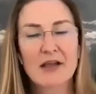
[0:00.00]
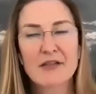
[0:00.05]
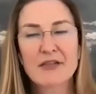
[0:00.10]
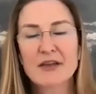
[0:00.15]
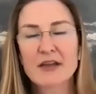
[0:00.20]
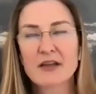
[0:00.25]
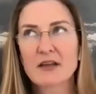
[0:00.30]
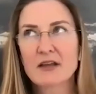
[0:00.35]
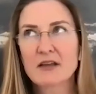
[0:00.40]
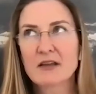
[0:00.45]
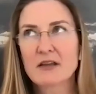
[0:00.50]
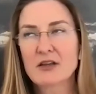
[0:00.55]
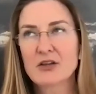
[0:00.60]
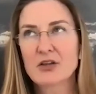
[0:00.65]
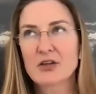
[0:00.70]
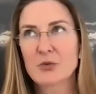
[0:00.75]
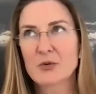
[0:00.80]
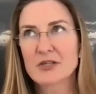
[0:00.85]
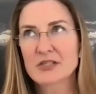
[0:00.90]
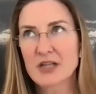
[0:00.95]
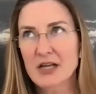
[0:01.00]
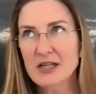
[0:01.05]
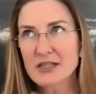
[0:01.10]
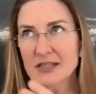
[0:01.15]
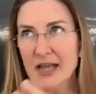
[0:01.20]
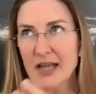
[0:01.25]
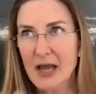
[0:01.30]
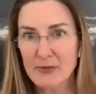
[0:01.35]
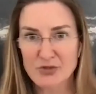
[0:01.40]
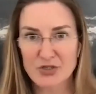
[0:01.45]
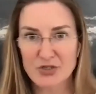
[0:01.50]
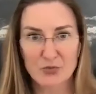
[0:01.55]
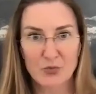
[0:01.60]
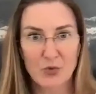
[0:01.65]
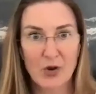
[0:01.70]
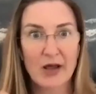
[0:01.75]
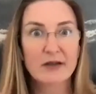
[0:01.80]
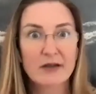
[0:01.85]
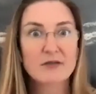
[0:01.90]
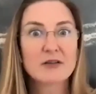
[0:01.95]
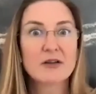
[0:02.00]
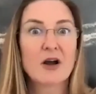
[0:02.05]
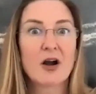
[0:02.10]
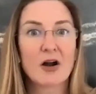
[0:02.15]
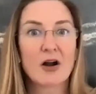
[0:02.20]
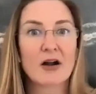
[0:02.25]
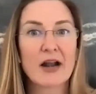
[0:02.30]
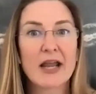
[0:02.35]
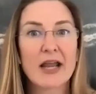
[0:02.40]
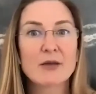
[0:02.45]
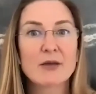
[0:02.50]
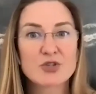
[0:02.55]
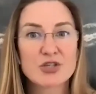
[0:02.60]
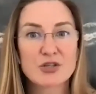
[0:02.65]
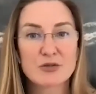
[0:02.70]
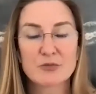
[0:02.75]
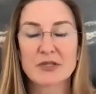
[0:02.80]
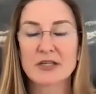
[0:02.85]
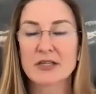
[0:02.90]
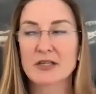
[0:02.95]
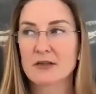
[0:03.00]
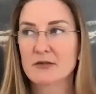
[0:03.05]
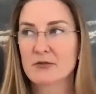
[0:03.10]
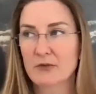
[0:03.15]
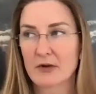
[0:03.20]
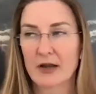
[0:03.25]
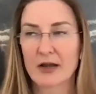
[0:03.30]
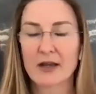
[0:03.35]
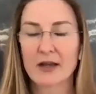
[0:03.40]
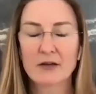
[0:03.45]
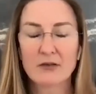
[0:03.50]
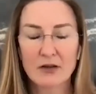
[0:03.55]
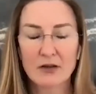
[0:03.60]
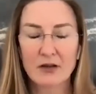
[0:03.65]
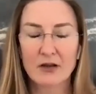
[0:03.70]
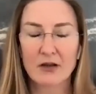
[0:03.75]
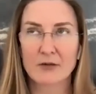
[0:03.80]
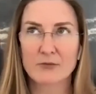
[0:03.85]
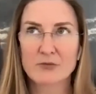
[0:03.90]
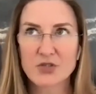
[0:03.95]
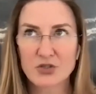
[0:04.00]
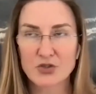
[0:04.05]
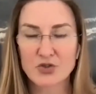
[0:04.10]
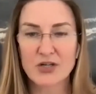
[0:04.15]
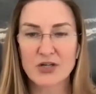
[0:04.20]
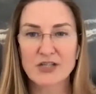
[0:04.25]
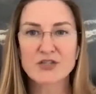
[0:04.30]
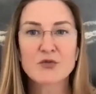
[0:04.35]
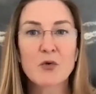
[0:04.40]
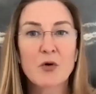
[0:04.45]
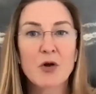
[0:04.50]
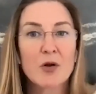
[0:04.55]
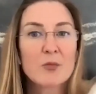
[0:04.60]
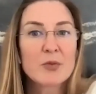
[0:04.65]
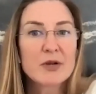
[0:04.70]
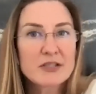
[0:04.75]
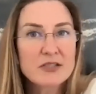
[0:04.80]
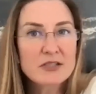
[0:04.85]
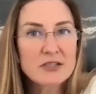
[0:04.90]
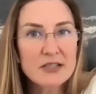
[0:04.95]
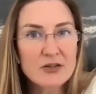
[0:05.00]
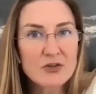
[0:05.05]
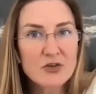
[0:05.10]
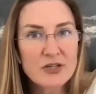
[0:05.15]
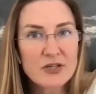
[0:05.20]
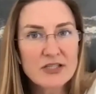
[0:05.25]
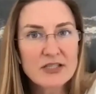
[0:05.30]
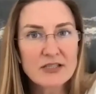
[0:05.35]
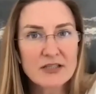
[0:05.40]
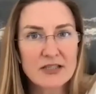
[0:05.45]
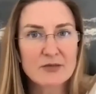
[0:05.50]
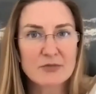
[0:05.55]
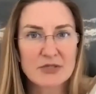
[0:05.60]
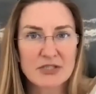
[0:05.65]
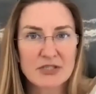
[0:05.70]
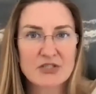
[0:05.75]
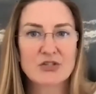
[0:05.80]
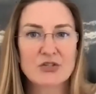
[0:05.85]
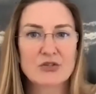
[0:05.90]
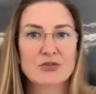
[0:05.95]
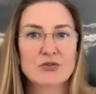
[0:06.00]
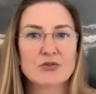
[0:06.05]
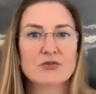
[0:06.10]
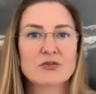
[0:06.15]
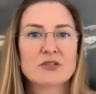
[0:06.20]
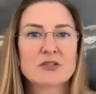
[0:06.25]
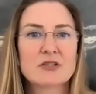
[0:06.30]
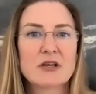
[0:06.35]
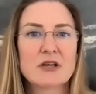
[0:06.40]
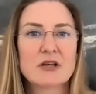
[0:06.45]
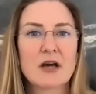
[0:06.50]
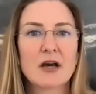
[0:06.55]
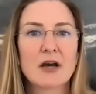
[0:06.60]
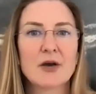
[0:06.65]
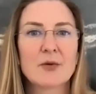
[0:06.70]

I think, it does capture what our aim should be, right? To transform, but it's increasingly misused.